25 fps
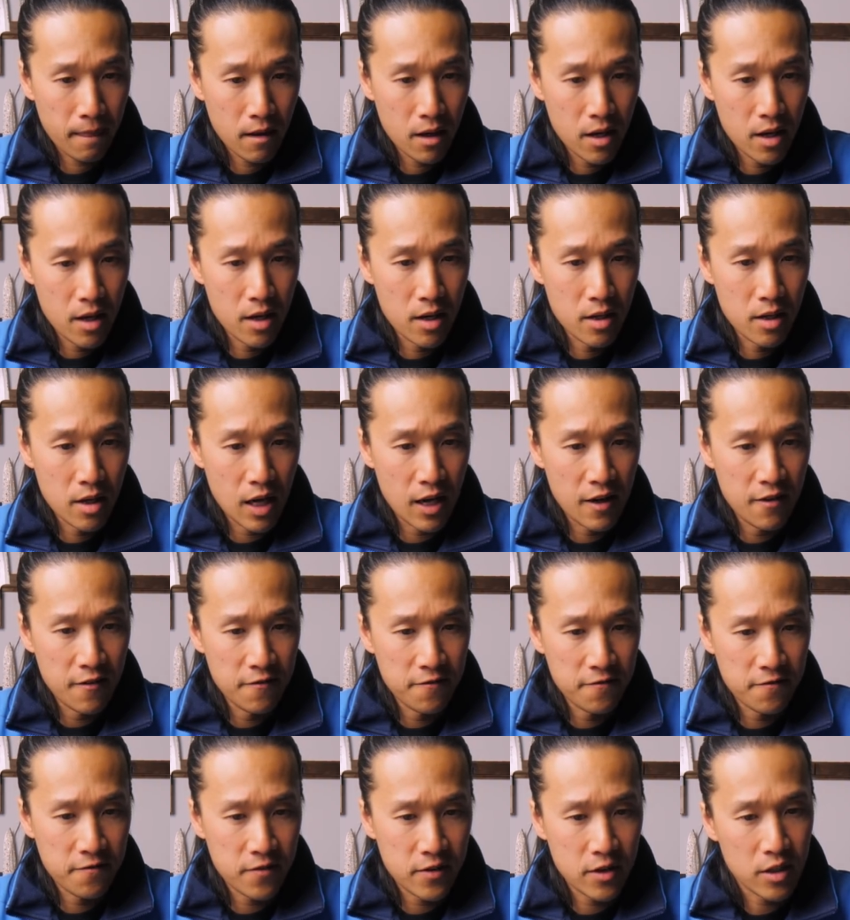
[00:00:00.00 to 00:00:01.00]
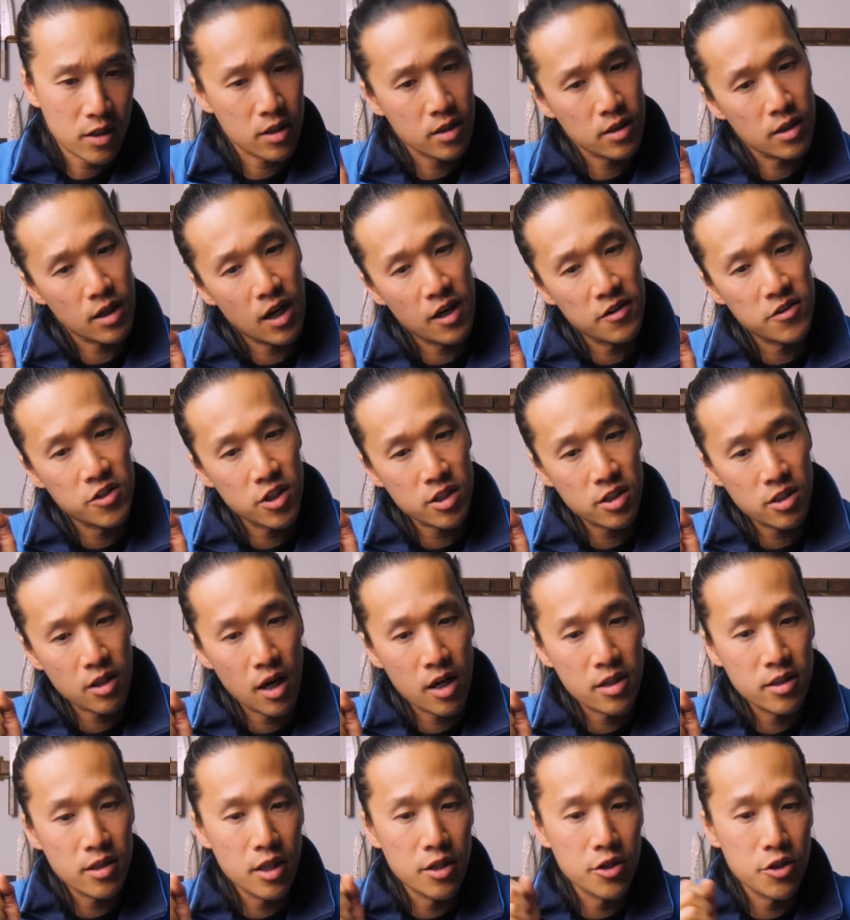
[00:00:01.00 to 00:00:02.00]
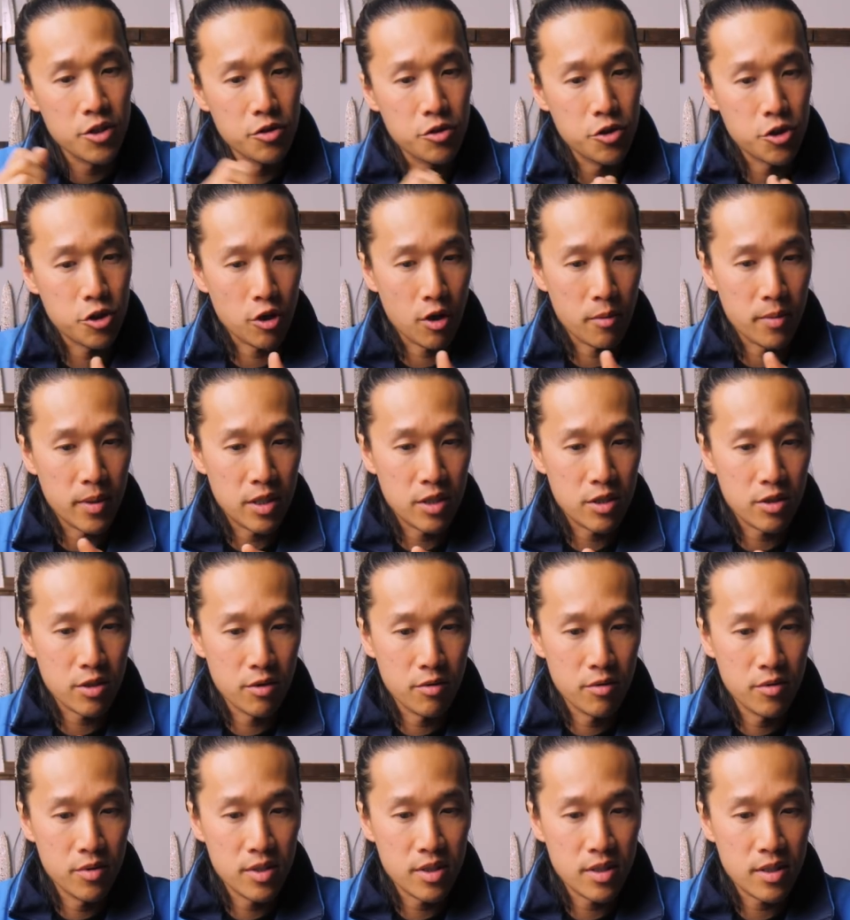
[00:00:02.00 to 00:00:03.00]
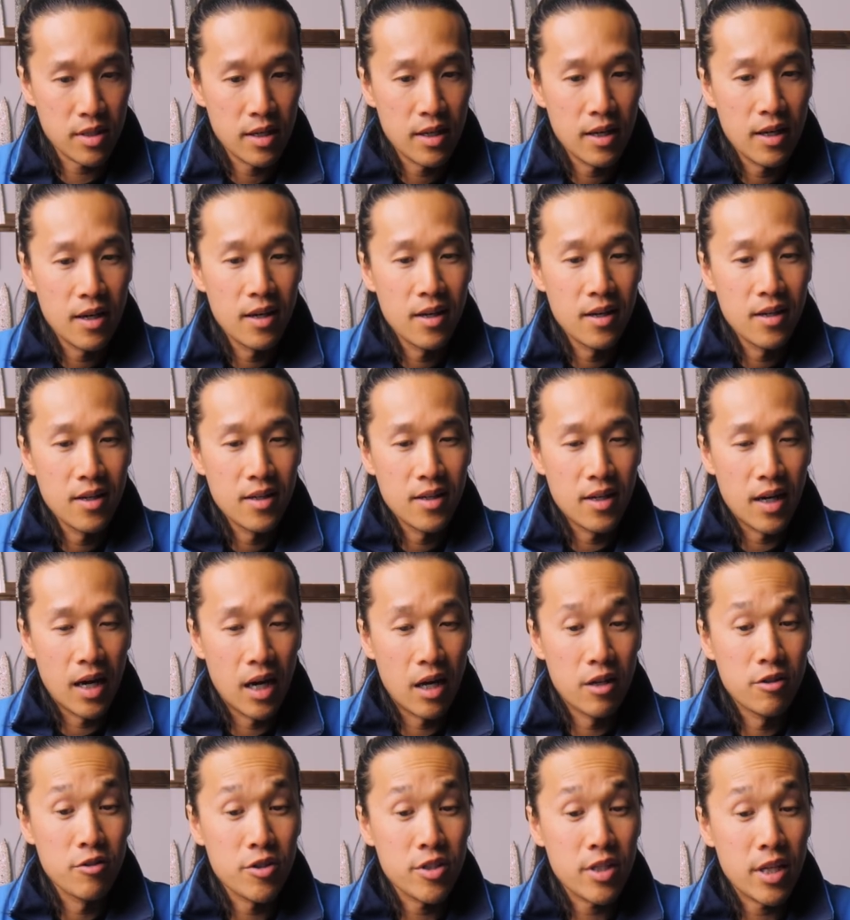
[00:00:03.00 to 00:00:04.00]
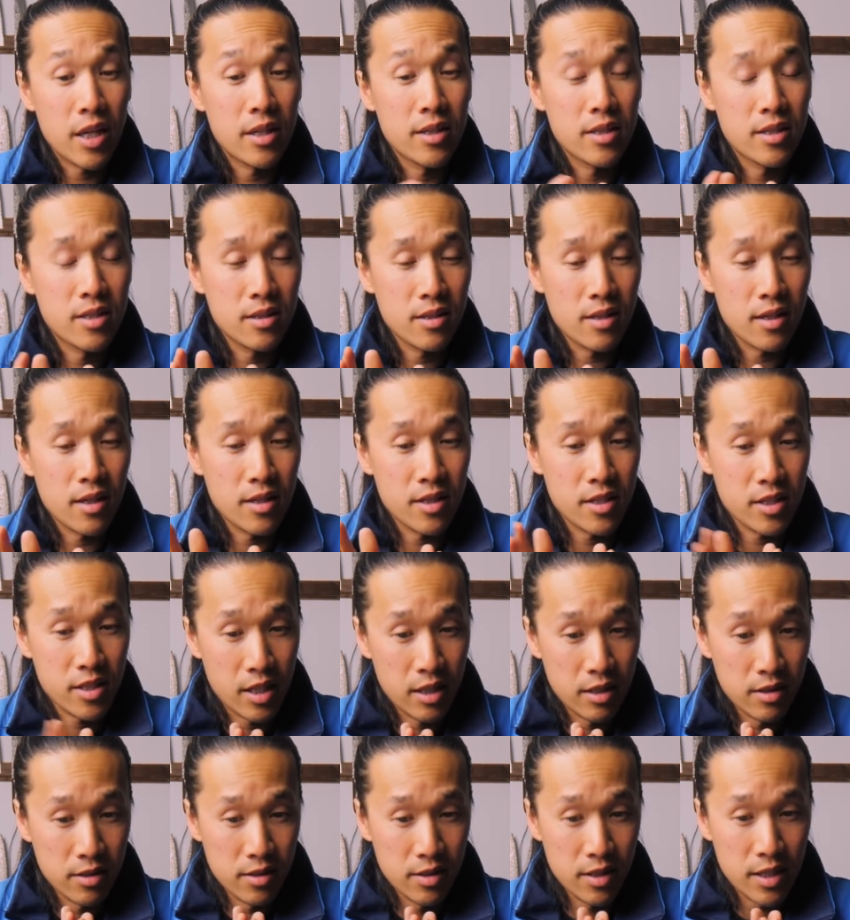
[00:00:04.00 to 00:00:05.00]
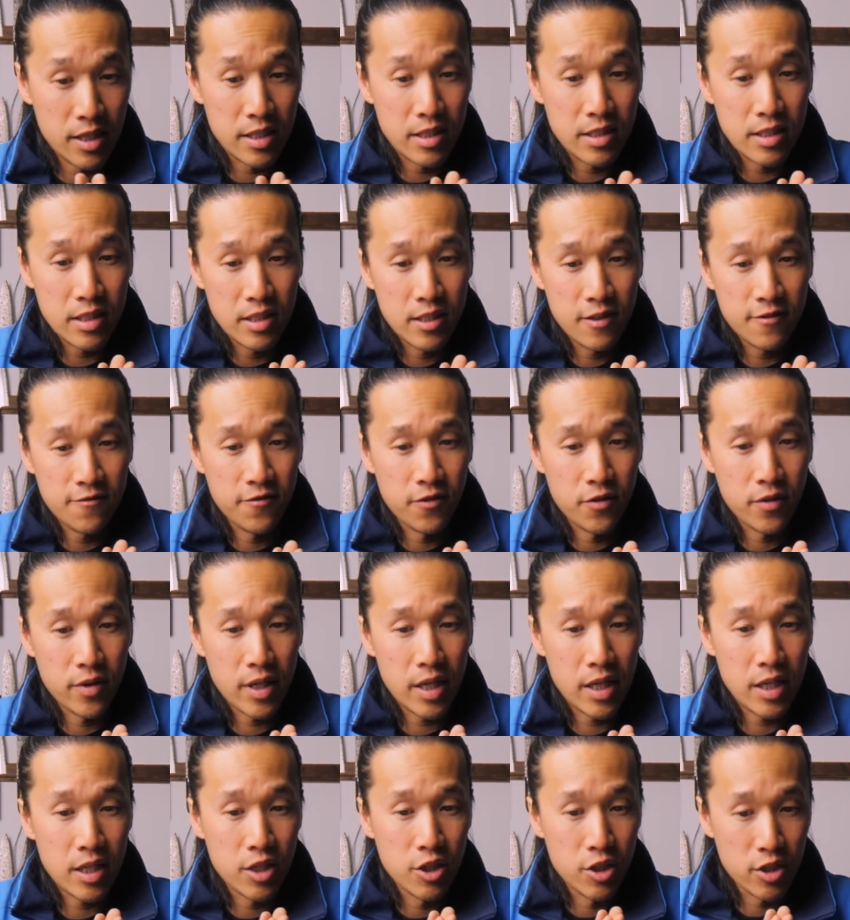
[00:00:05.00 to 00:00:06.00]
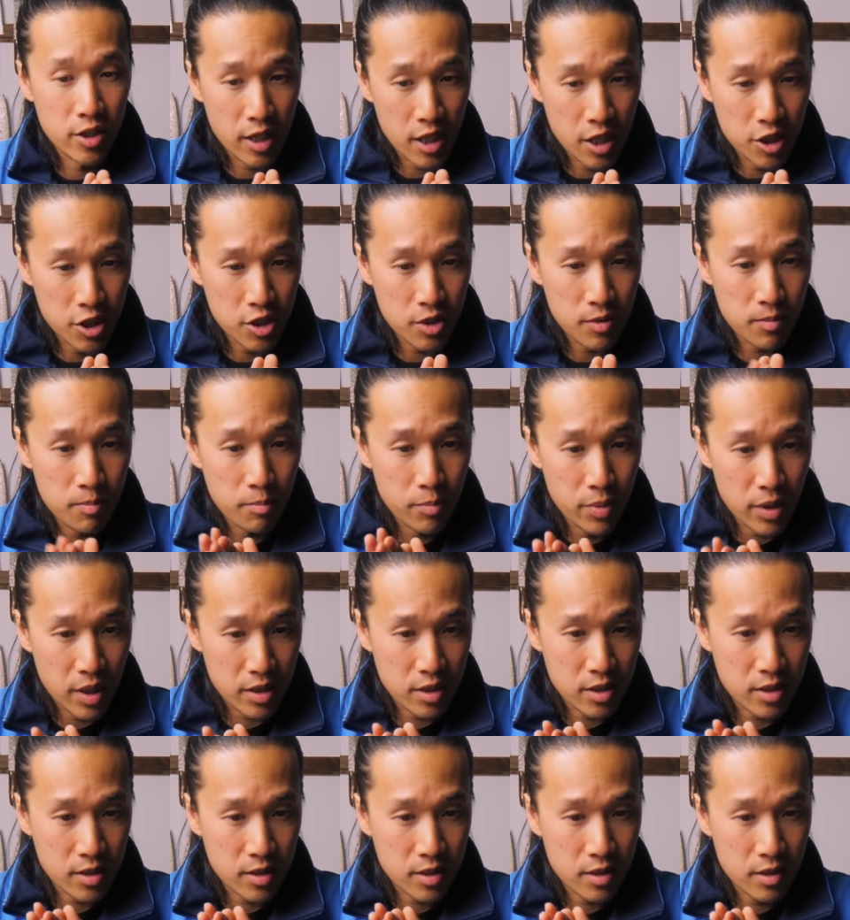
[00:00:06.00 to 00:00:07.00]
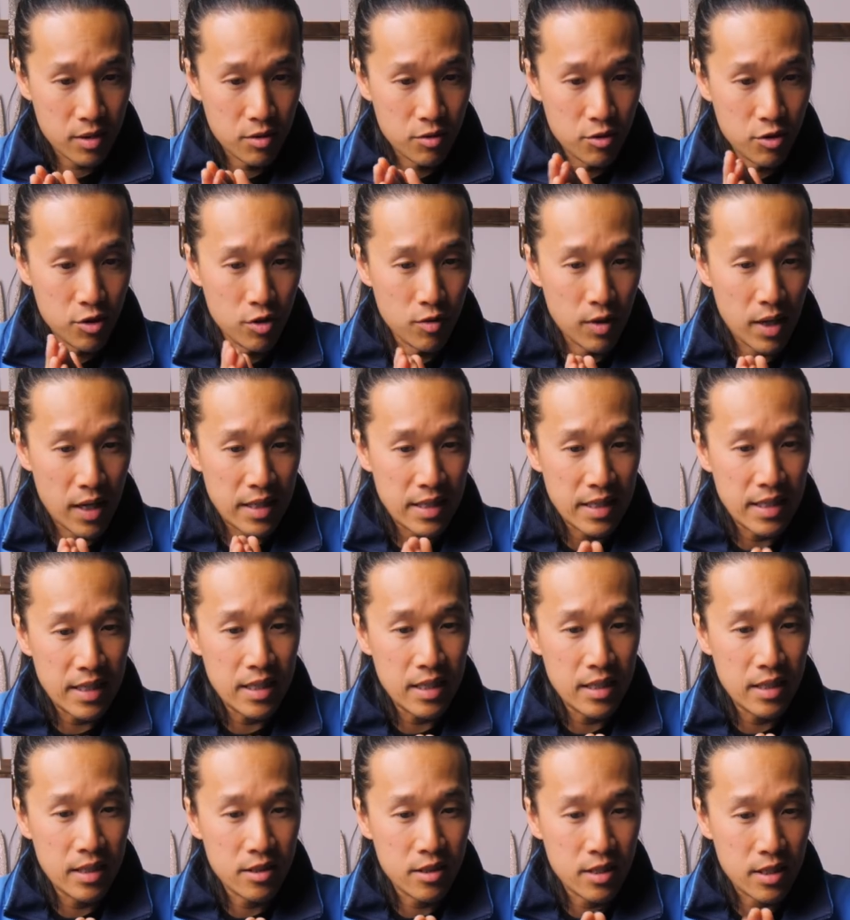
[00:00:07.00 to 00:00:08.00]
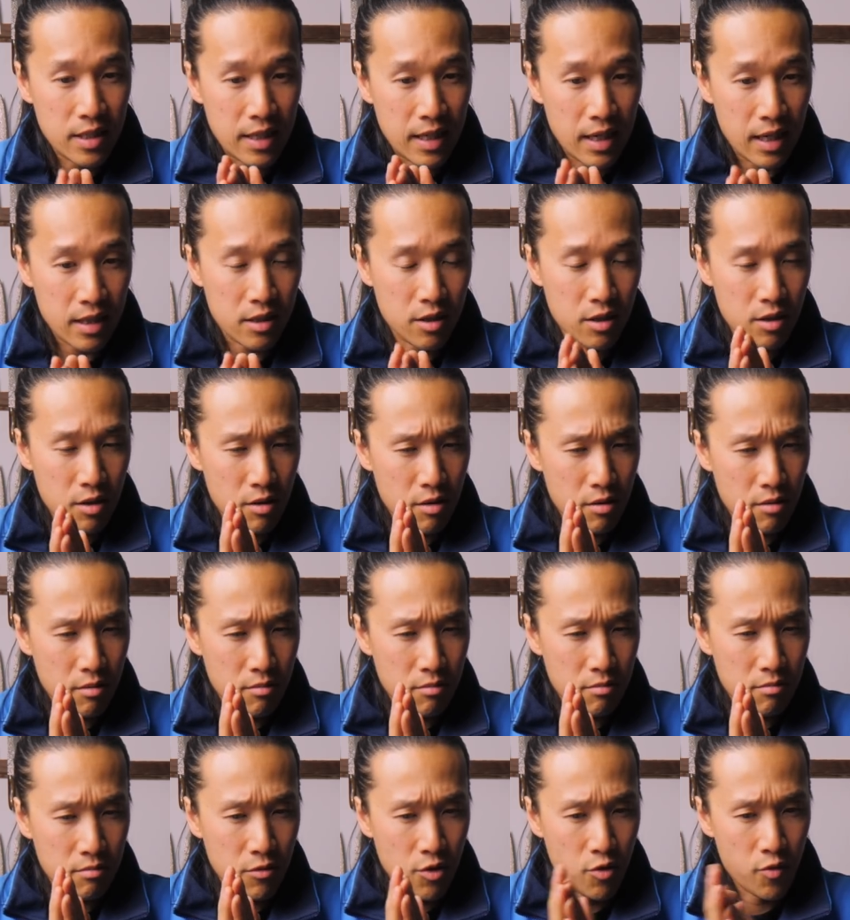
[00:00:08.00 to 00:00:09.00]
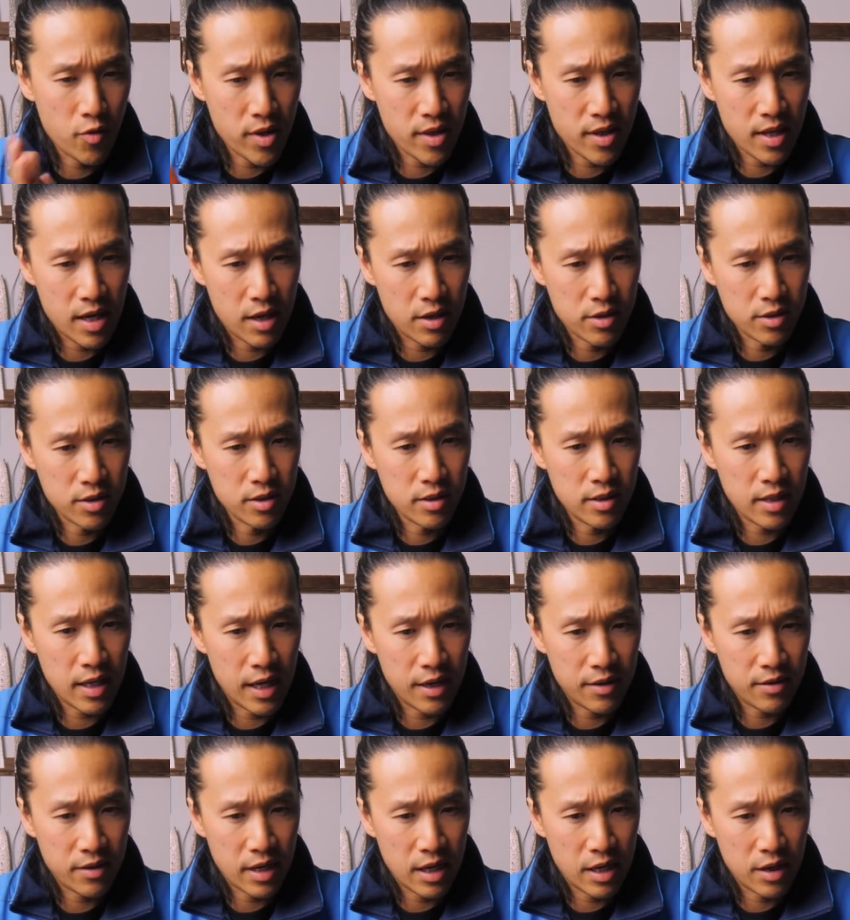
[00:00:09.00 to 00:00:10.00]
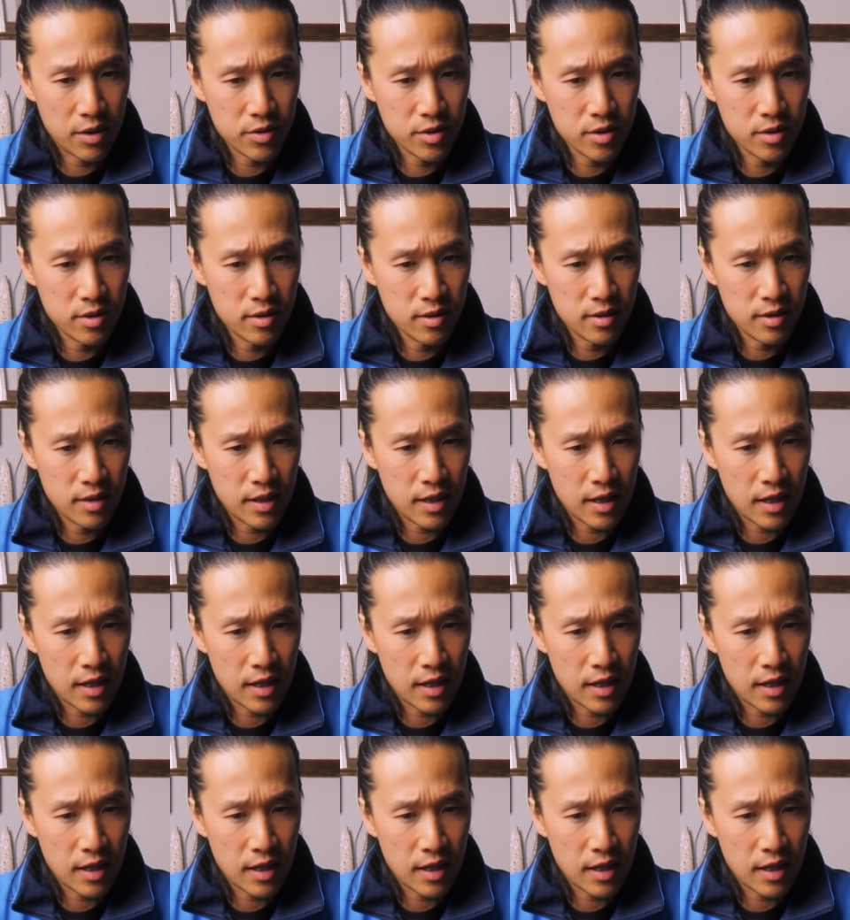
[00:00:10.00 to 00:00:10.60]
And I just gotten into sharpening stones. I understand skill is needed for a good edge, but do I need to get 3,000, 8,000